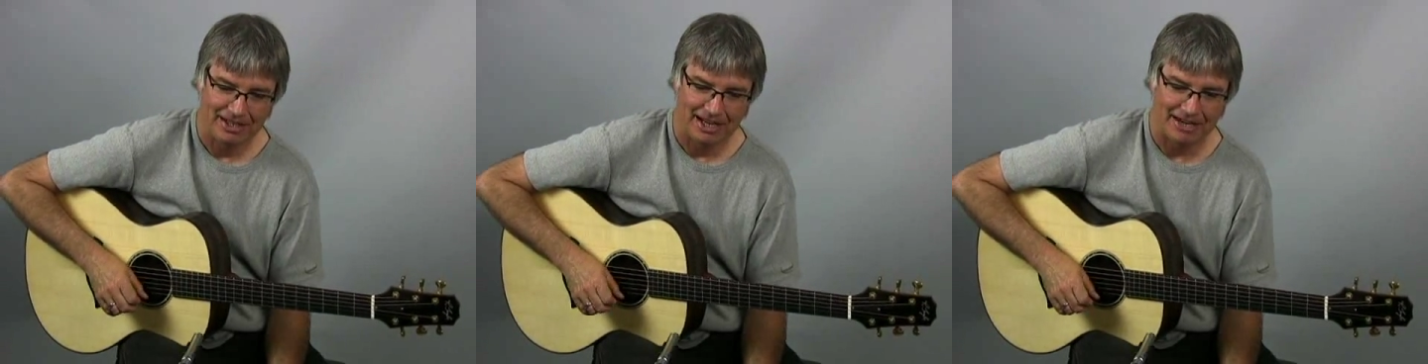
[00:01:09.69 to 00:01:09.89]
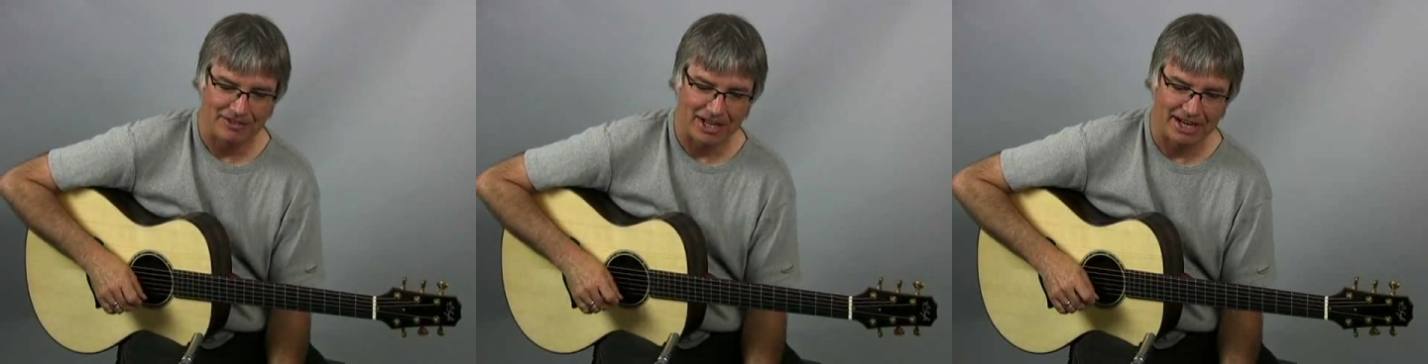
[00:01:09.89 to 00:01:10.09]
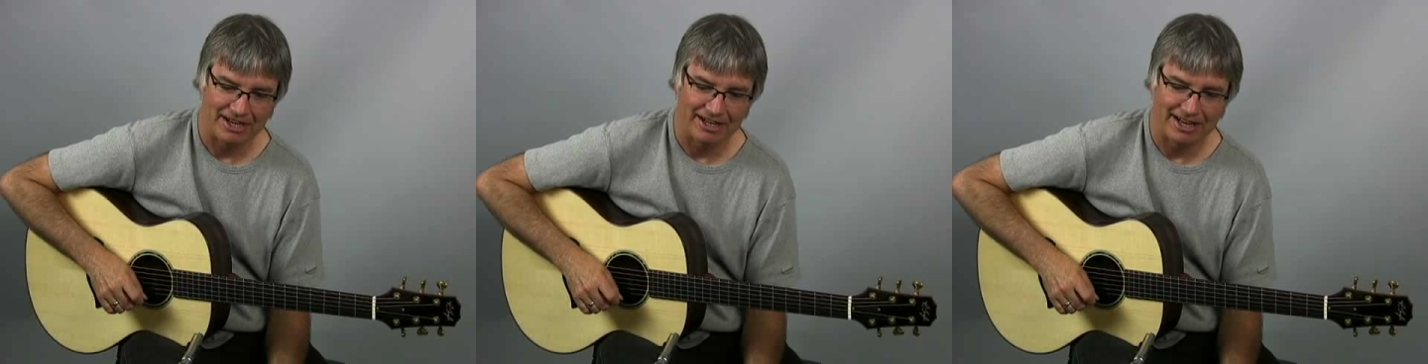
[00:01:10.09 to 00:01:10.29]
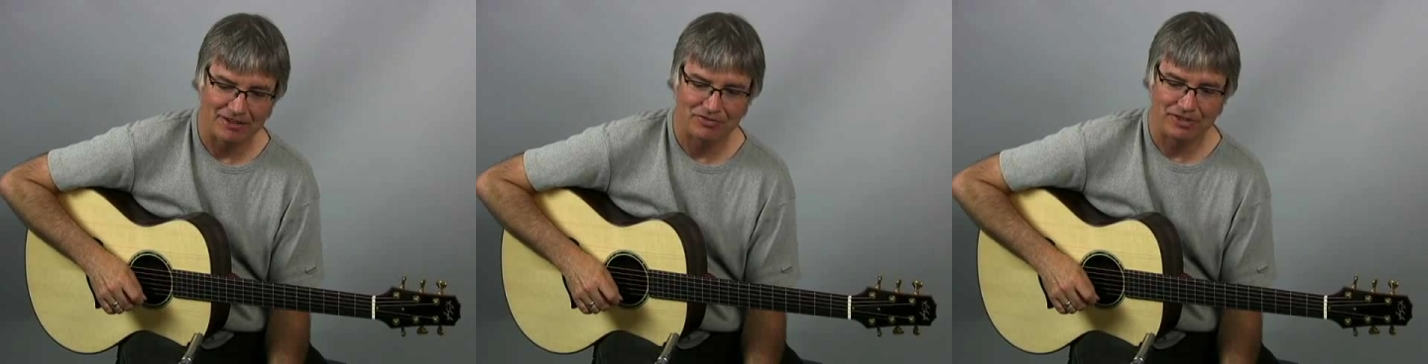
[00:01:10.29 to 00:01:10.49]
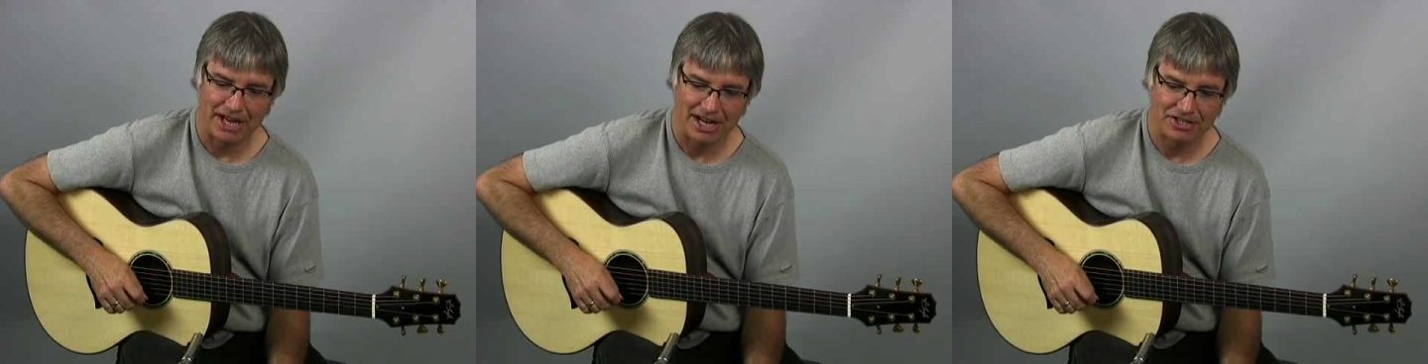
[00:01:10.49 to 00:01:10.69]
I've added an
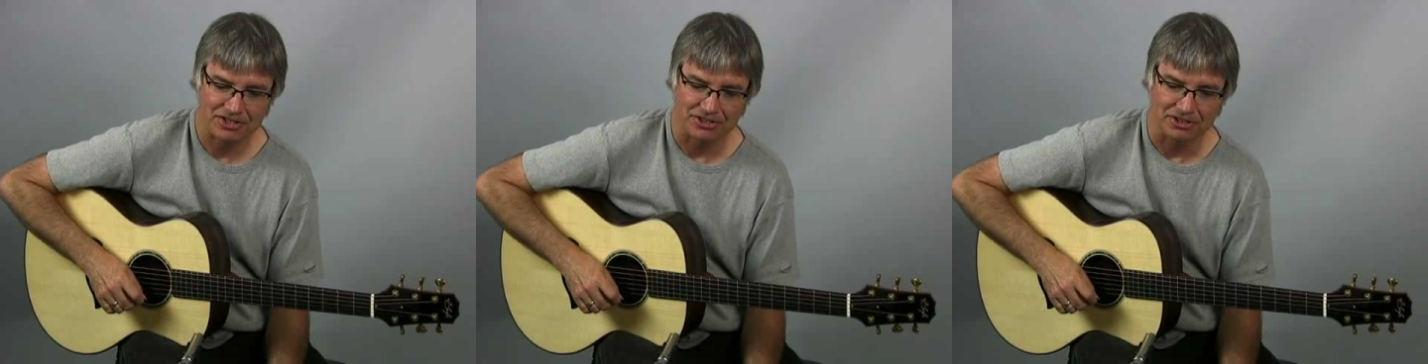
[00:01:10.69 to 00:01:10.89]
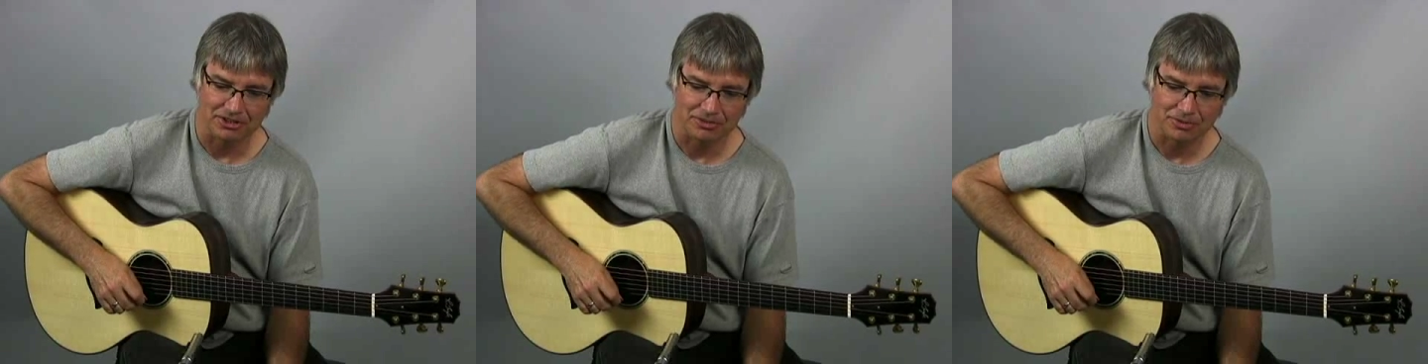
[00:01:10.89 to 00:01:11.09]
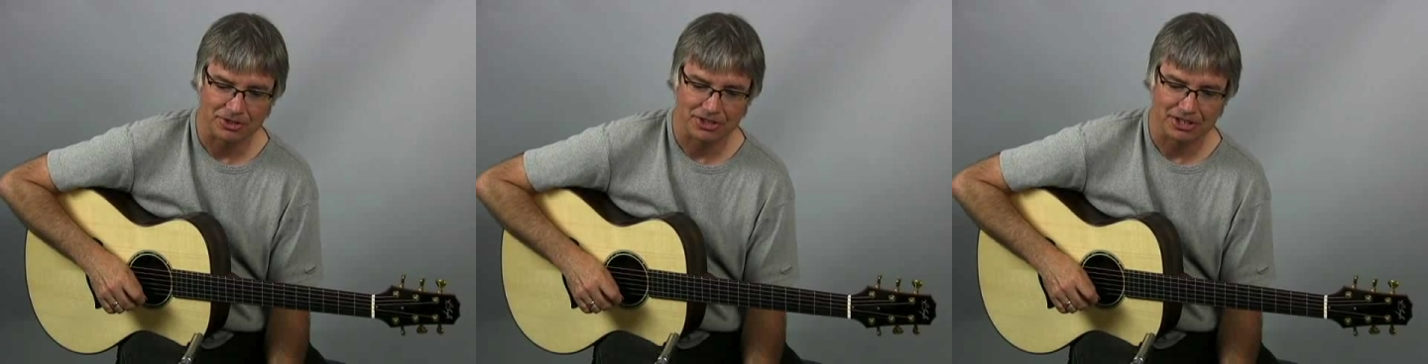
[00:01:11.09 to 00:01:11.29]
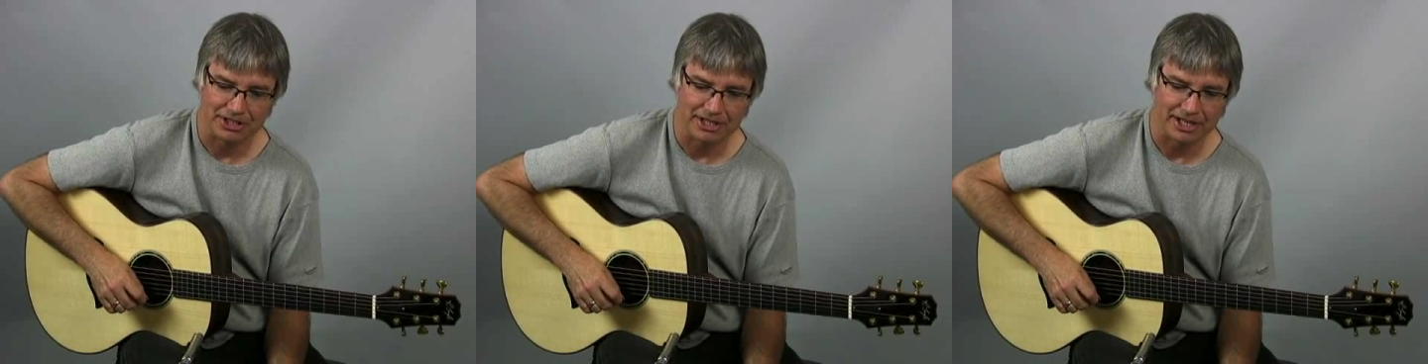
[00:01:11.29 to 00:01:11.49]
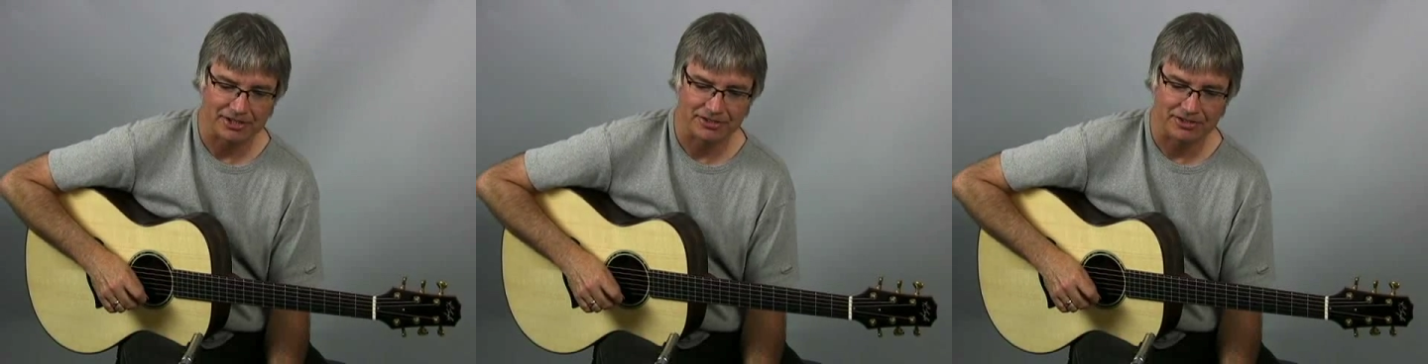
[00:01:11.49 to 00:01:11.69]
F natural, which
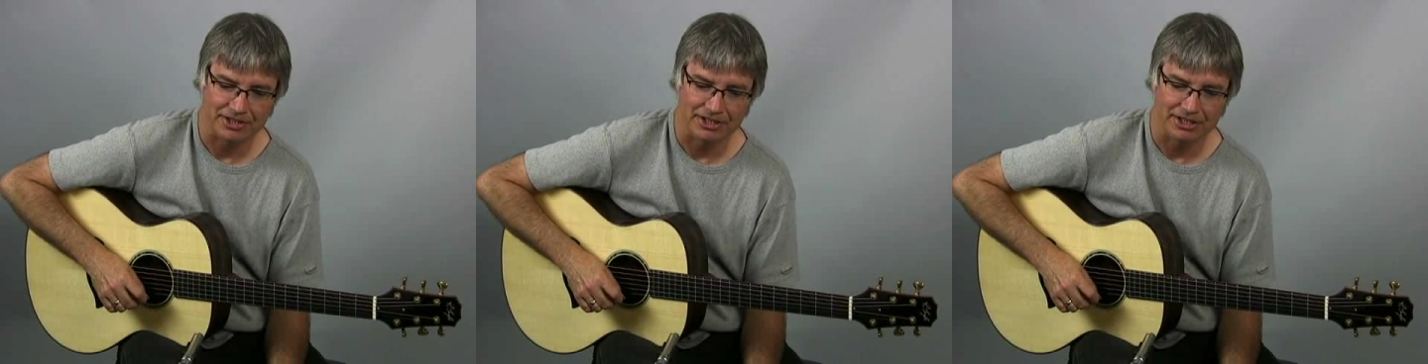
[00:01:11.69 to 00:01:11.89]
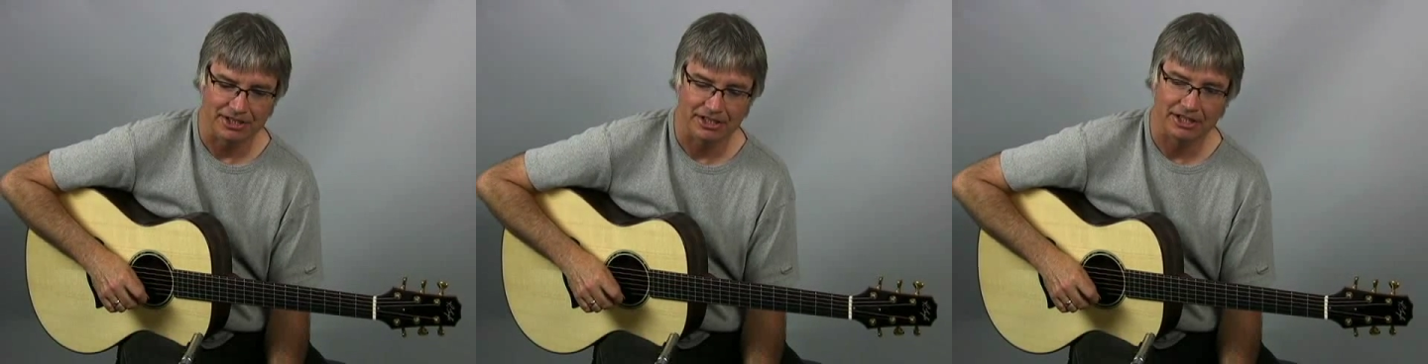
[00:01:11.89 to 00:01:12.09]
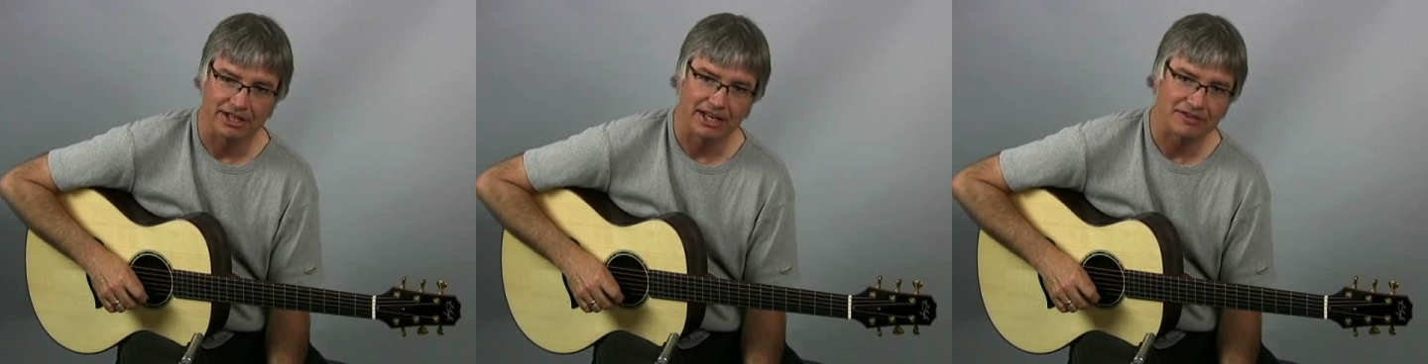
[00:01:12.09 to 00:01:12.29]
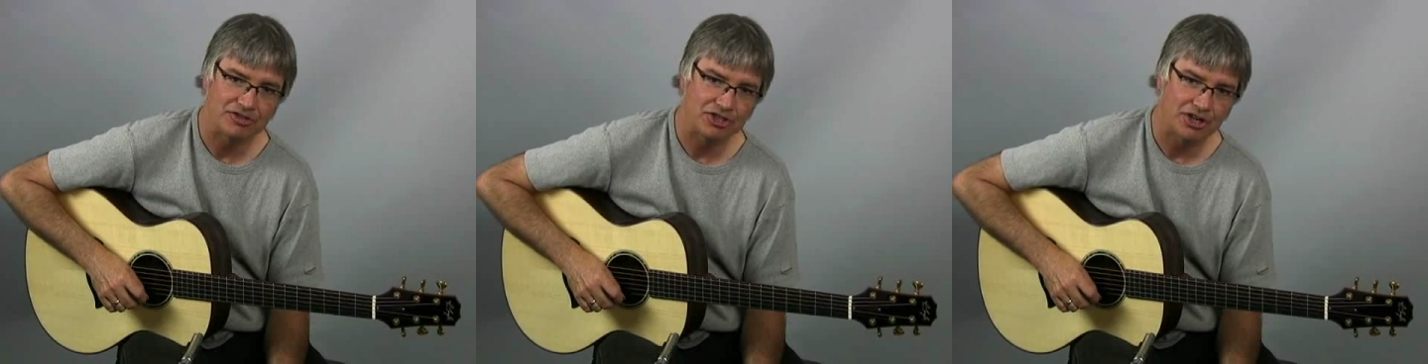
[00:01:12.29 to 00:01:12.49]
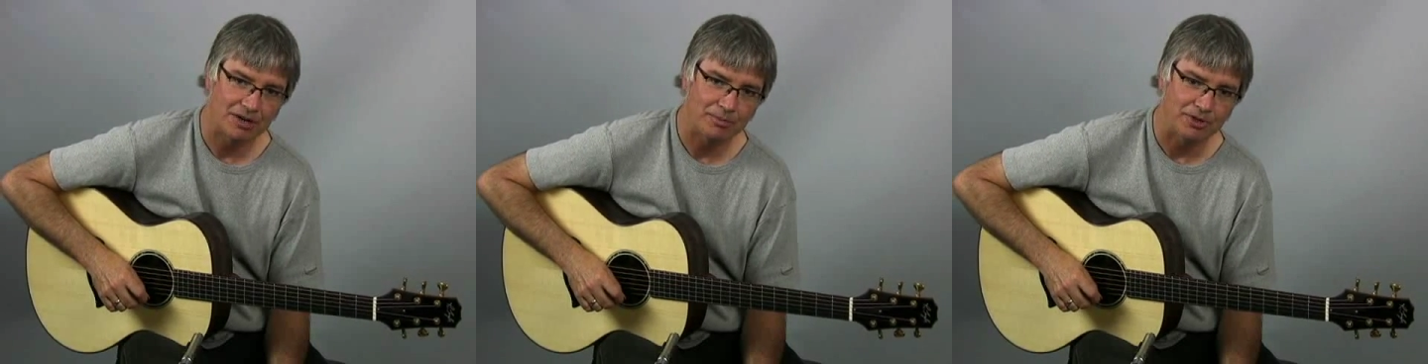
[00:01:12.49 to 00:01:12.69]
connects the E and F
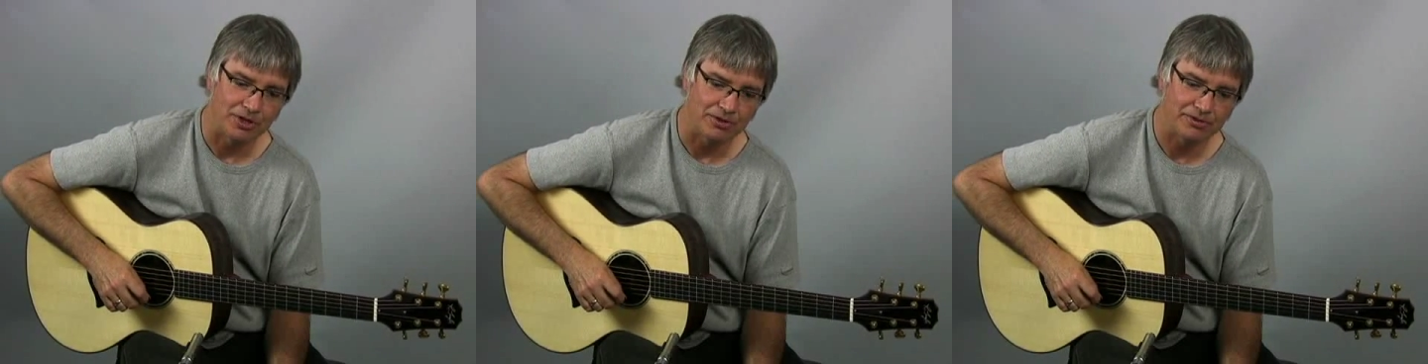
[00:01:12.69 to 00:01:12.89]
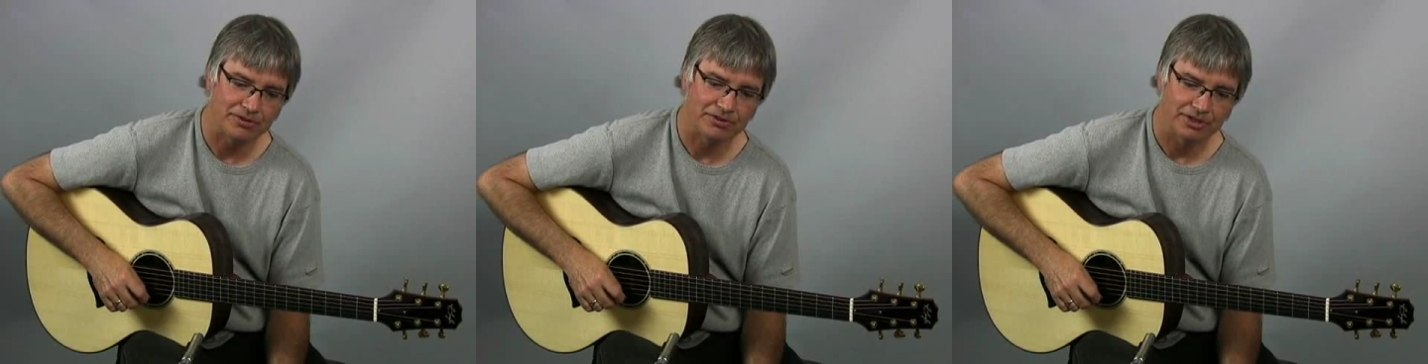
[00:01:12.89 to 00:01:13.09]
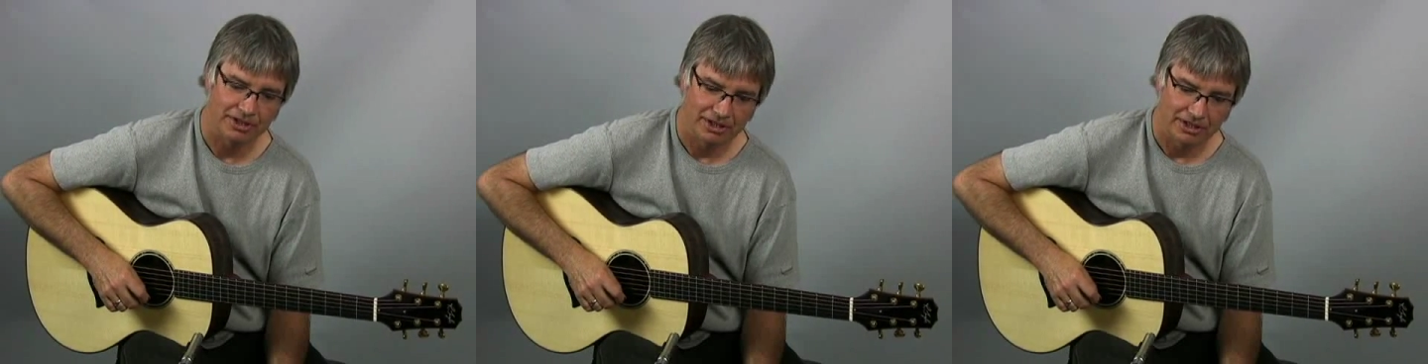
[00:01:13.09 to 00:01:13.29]
sharp notes,